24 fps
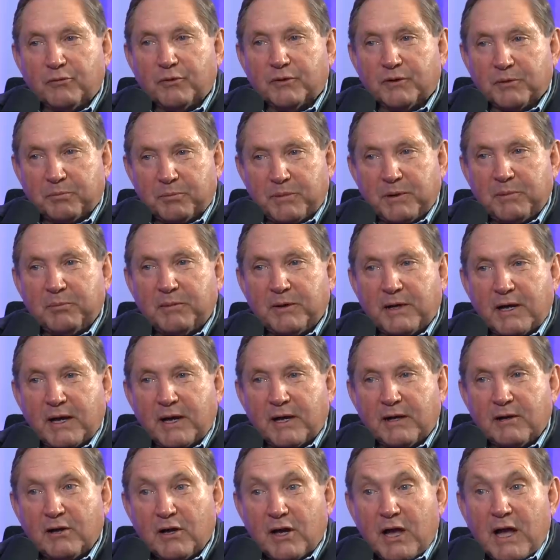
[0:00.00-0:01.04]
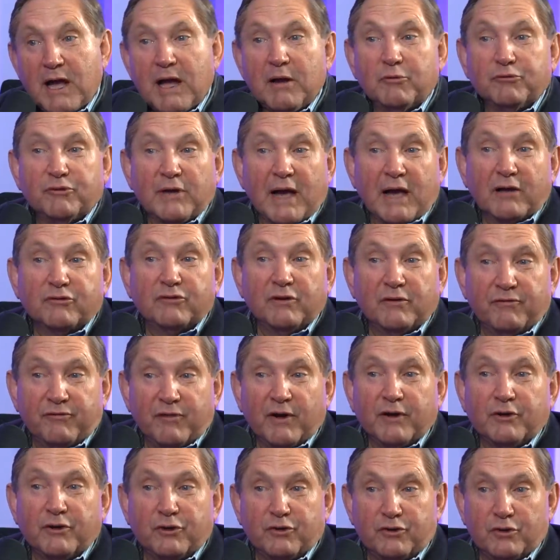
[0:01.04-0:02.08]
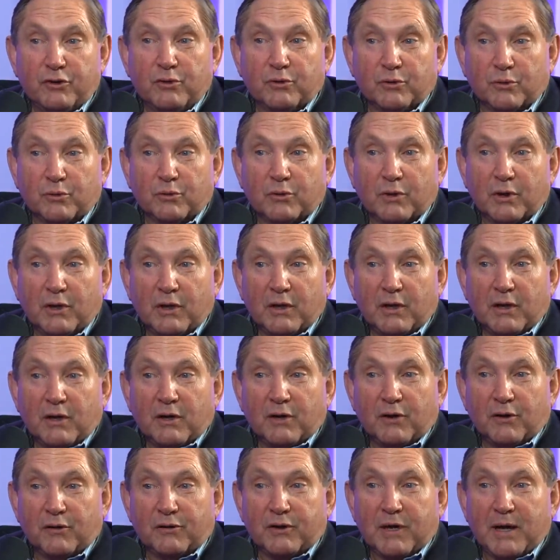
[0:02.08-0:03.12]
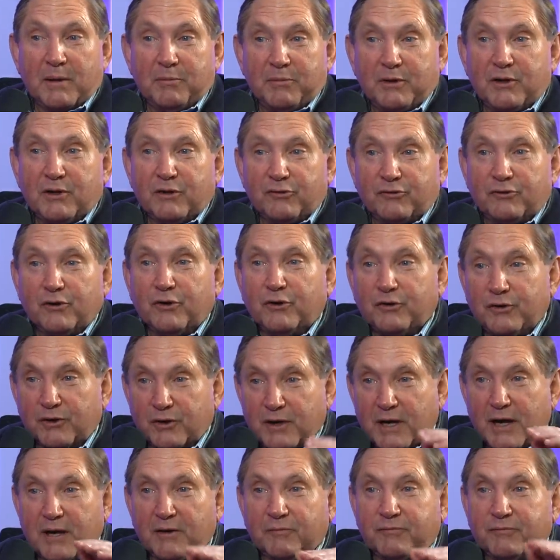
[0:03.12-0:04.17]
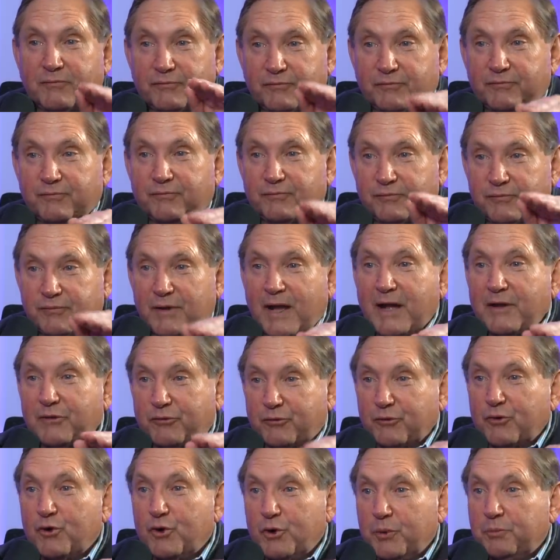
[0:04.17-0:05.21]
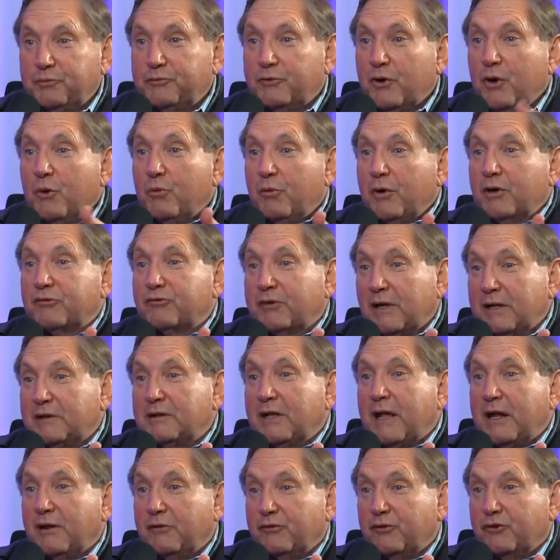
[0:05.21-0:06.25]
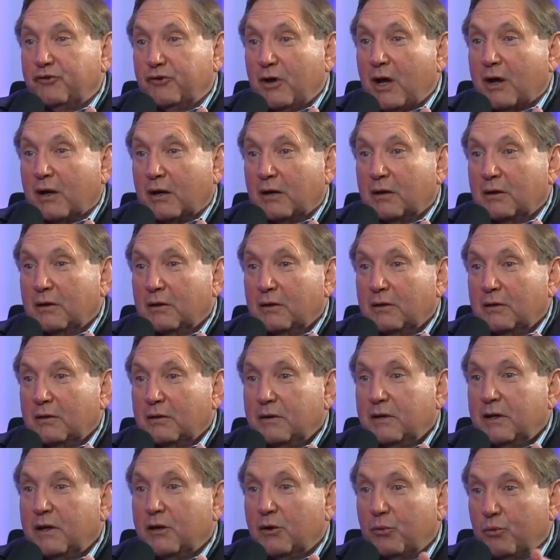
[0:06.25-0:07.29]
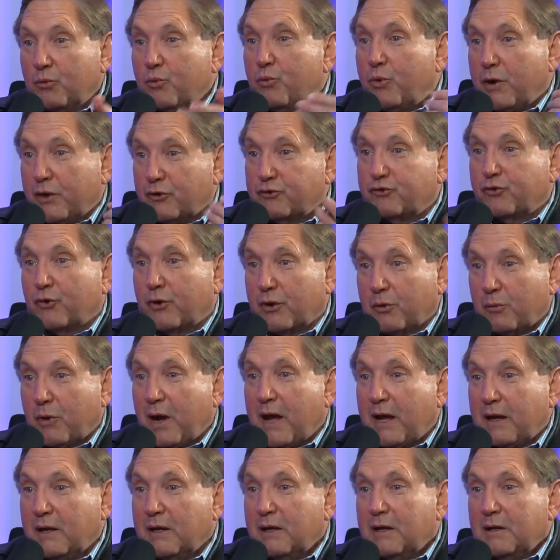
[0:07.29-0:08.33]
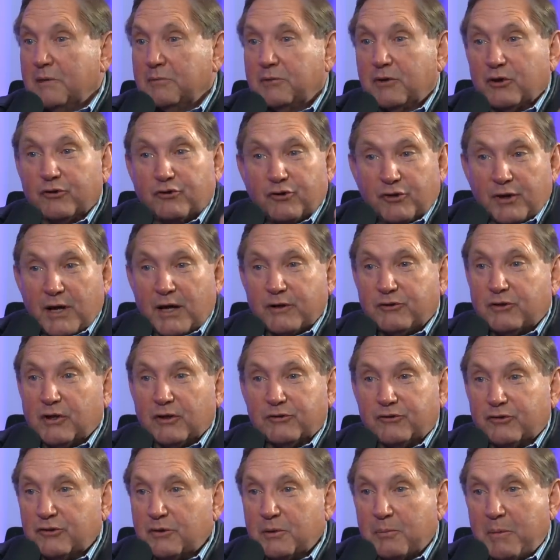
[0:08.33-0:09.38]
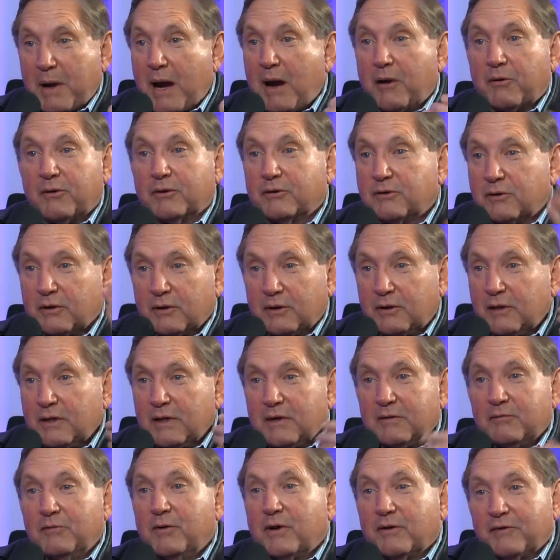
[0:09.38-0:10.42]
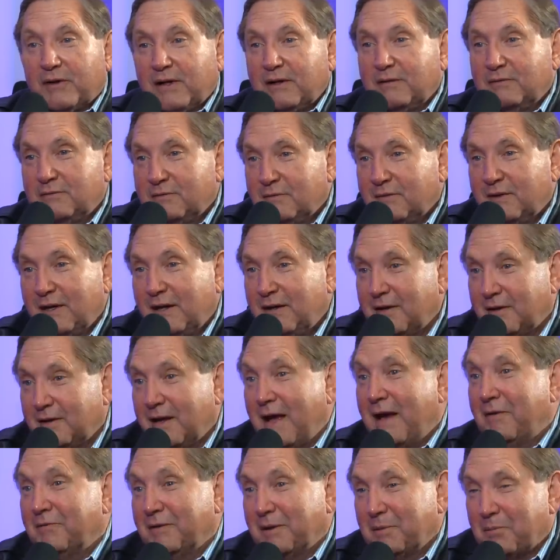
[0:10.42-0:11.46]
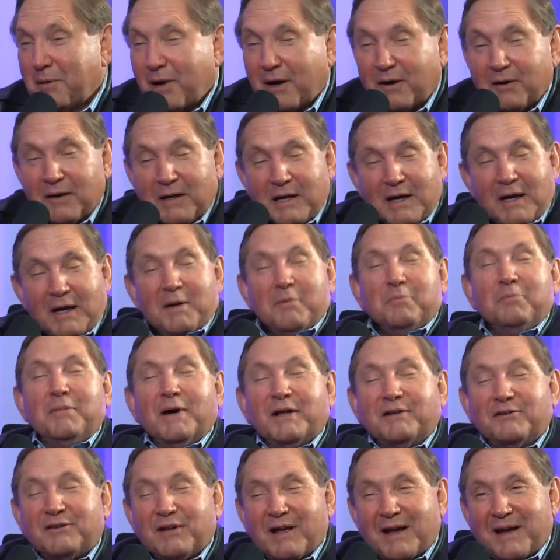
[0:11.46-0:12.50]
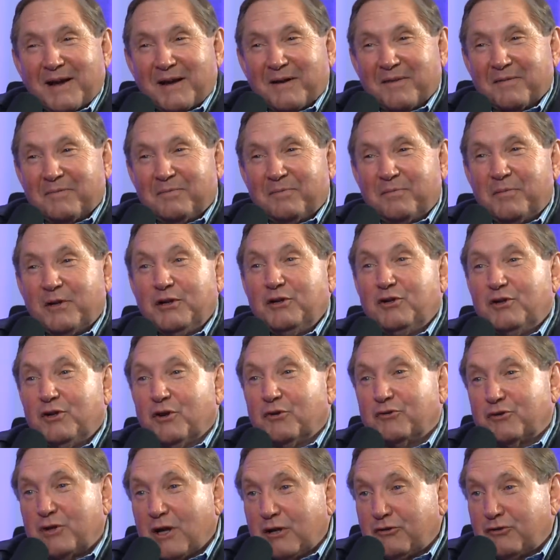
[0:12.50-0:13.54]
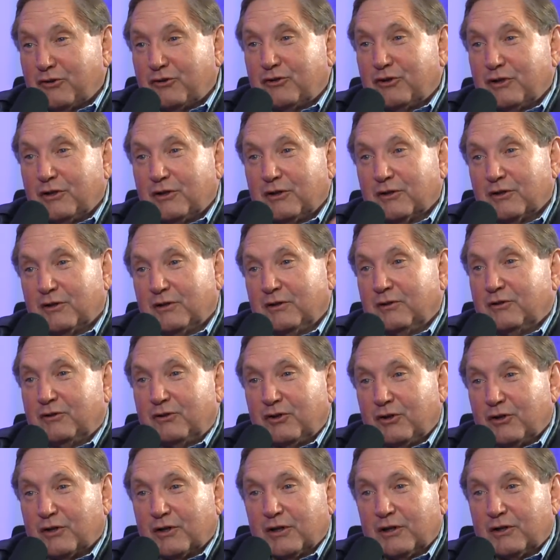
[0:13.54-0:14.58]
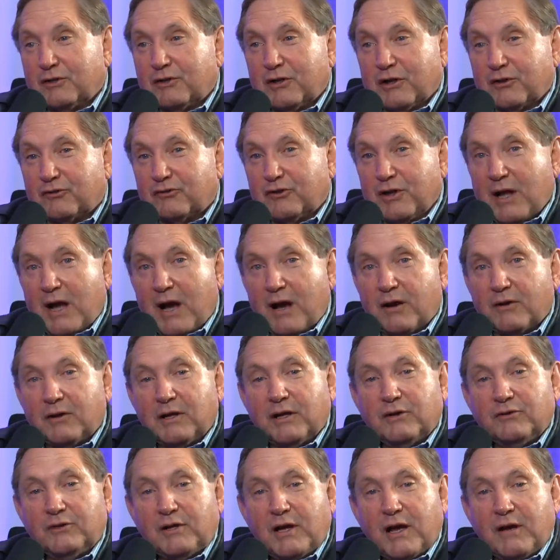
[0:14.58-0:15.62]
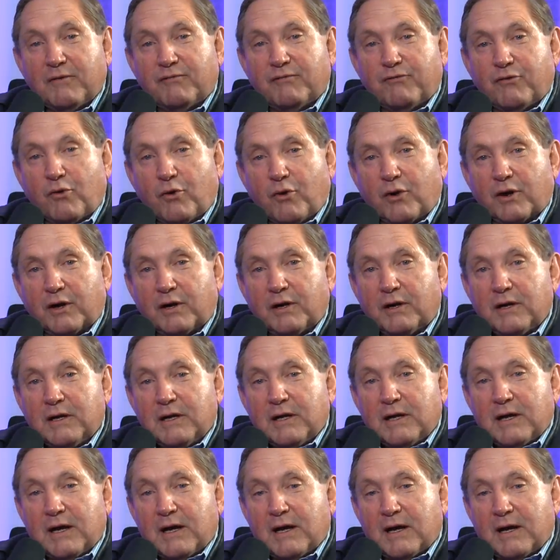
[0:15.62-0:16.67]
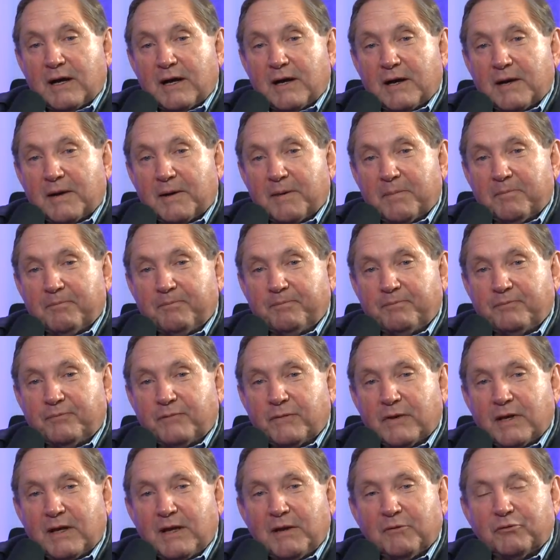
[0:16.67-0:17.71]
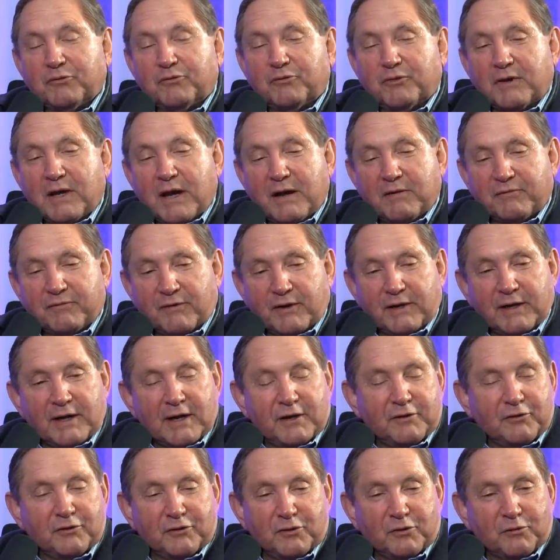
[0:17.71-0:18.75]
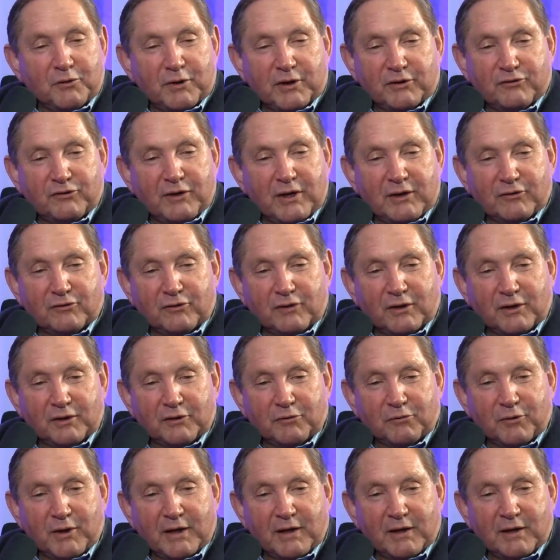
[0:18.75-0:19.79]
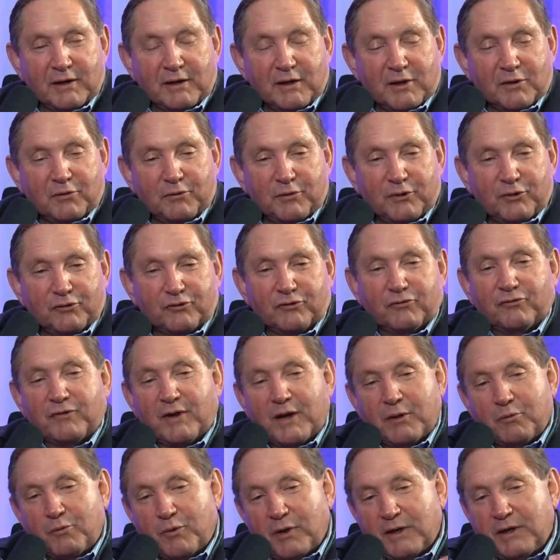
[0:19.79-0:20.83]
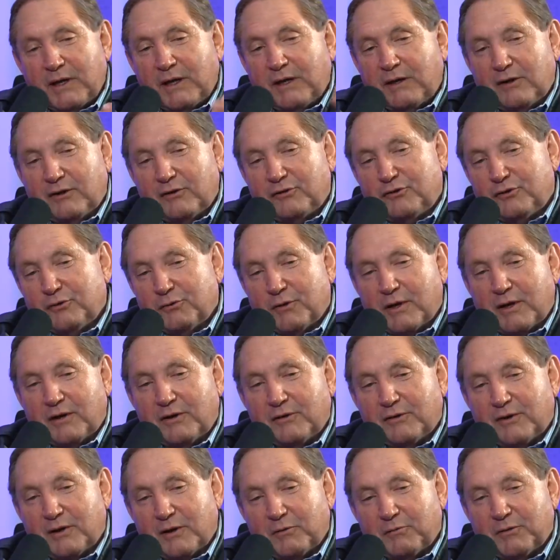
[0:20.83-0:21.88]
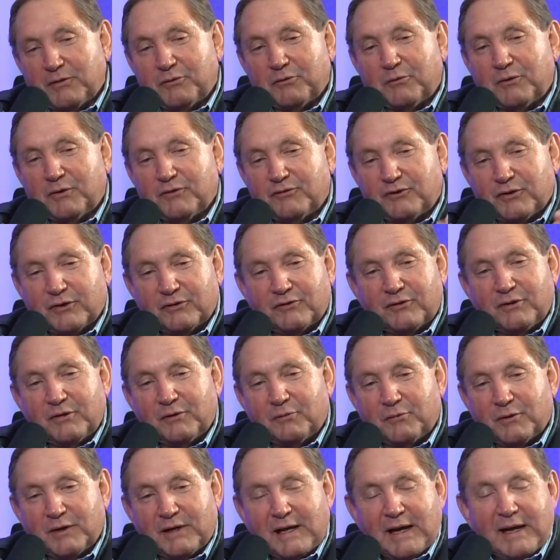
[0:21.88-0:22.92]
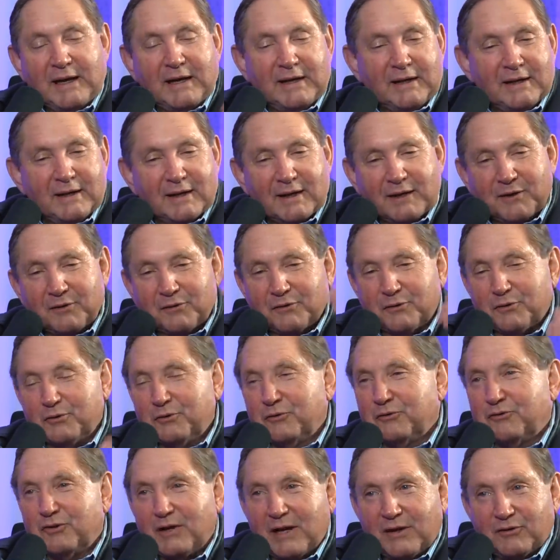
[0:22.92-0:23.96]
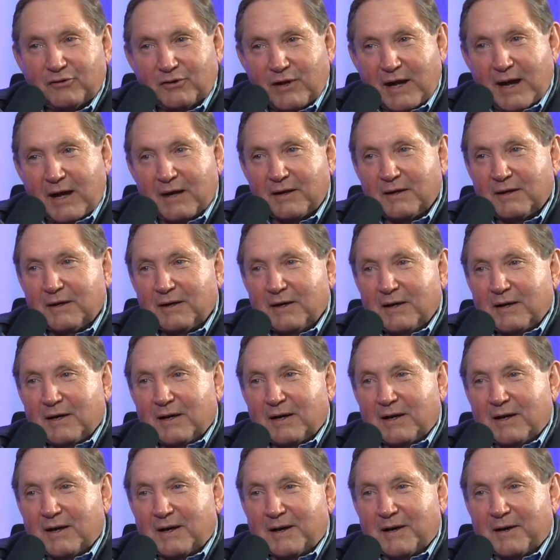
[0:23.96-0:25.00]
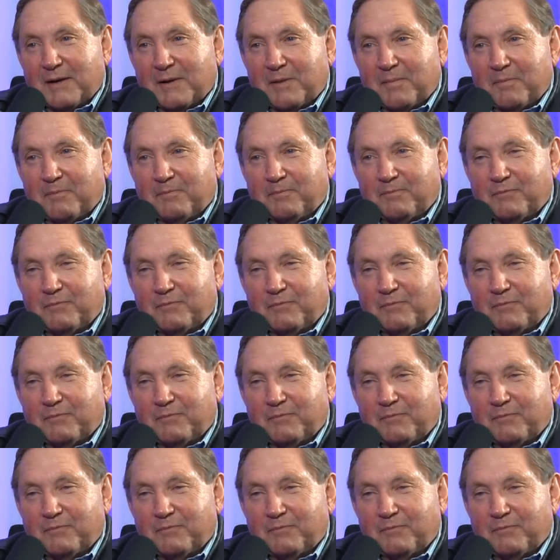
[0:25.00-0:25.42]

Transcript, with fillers: With the PPA, it was actually fun to do. Okay, because you're kind of flying through hoops. Well, it's like landing the shuttle. In a weird sort of way, because you're not touching the power till they didn't have any power, but but you don't touch it till you're going to touch down. And the A4, it was kind of funny. I don't know where it changed along the way. We used to fly 180 to 200, then it went to 160 to 180. I don't know who changed that, but